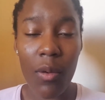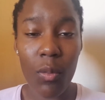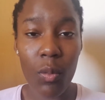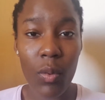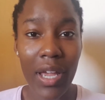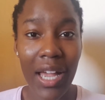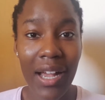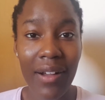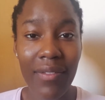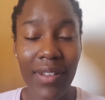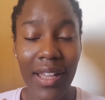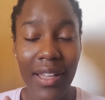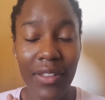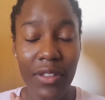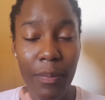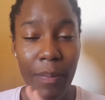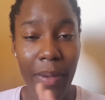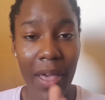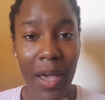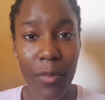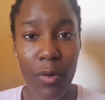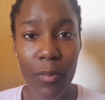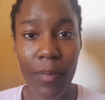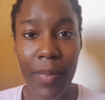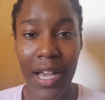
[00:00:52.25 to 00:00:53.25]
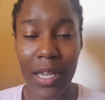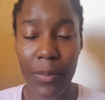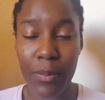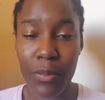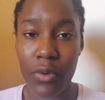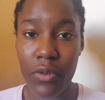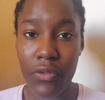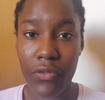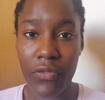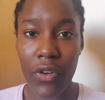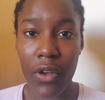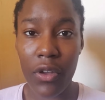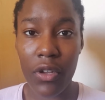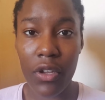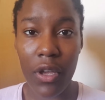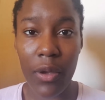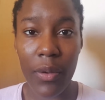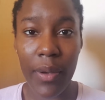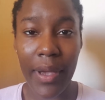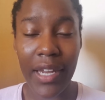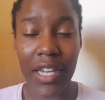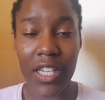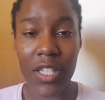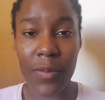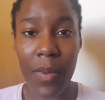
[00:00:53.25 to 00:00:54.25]
we have like the Pebble Pad
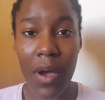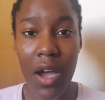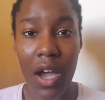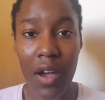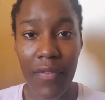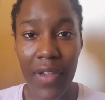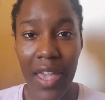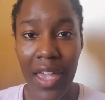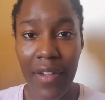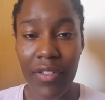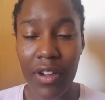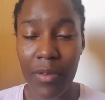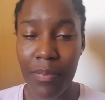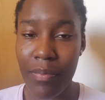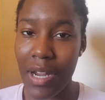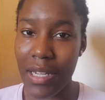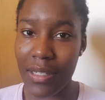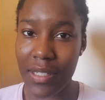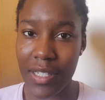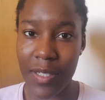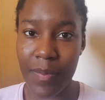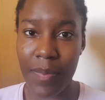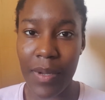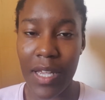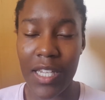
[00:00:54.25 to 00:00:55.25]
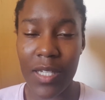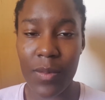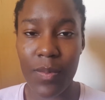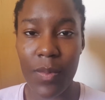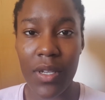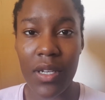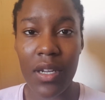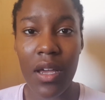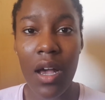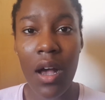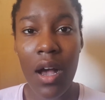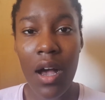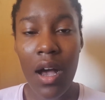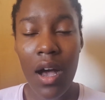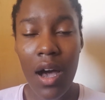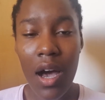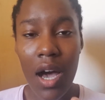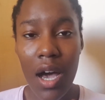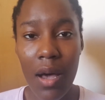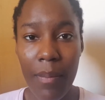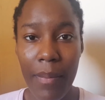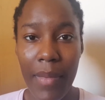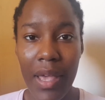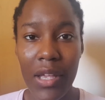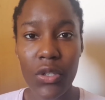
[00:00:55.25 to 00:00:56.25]
portfolio, and as part of every practice placement,
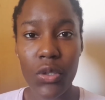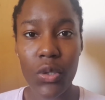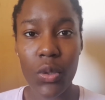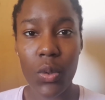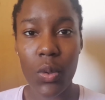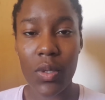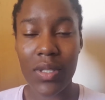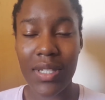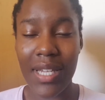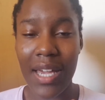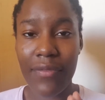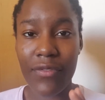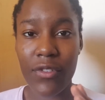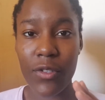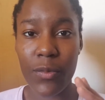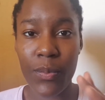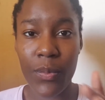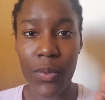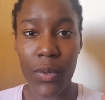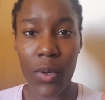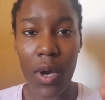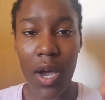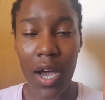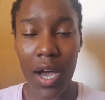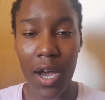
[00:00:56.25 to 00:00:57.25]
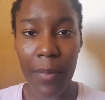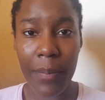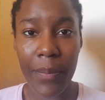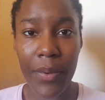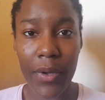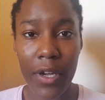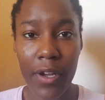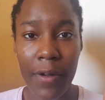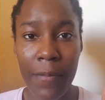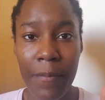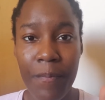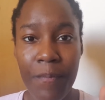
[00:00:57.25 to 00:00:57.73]
our mentors have to put up,